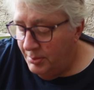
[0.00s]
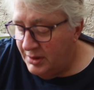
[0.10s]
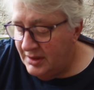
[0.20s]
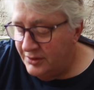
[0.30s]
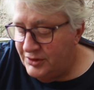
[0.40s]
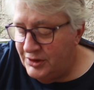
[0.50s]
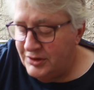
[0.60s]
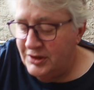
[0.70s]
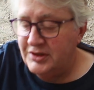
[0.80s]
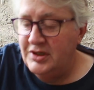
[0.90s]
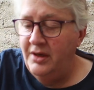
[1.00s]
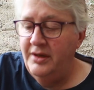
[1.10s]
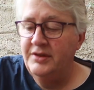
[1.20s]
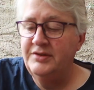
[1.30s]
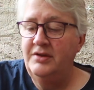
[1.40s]
But there's just a
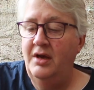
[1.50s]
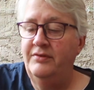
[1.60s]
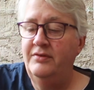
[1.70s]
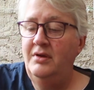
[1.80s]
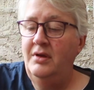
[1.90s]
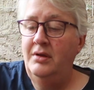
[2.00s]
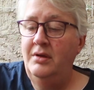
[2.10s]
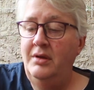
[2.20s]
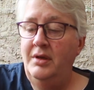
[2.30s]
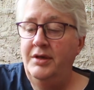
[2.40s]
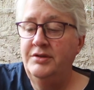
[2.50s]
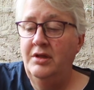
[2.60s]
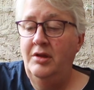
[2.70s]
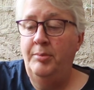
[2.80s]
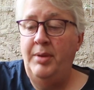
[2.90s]
ton of stuff. Here's a
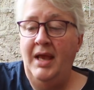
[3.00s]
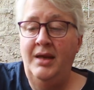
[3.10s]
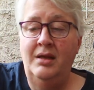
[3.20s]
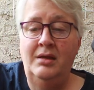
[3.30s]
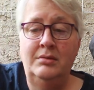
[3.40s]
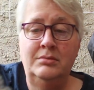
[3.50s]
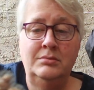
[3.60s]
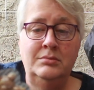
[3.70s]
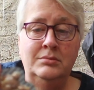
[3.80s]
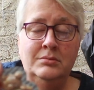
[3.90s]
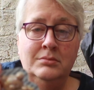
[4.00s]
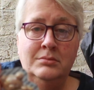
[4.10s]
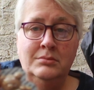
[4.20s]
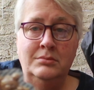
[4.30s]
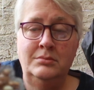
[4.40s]
little panda,
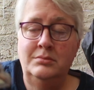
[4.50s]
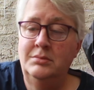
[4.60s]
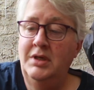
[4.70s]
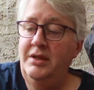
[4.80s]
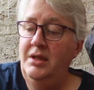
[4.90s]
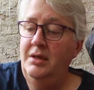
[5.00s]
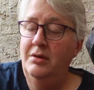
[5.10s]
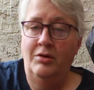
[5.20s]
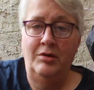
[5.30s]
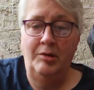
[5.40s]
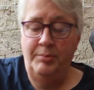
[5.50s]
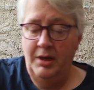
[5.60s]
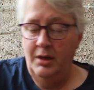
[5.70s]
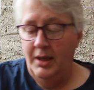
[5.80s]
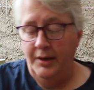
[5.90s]
I think, or a little
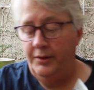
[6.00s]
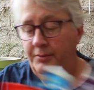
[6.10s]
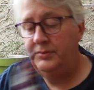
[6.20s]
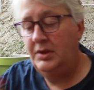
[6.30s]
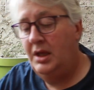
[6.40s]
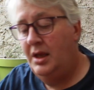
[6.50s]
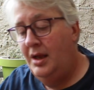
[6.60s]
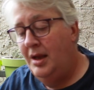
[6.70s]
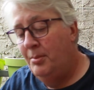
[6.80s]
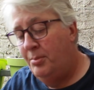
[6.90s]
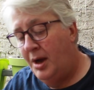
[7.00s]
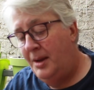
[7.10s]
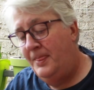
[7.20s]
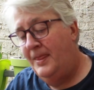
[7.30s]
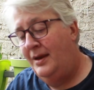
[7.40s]
bear.
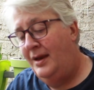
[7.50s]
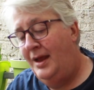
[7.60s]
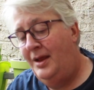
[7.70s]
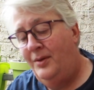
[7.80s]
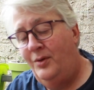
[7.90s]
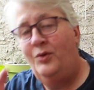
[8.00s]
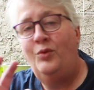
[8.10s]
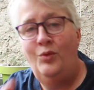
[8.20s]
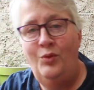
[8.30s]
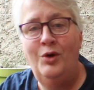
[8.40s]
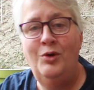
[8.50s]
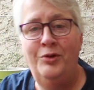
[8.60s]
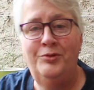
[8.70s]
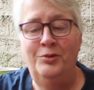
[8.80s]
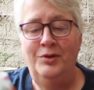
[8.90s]
But we'll go
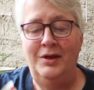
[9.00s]
through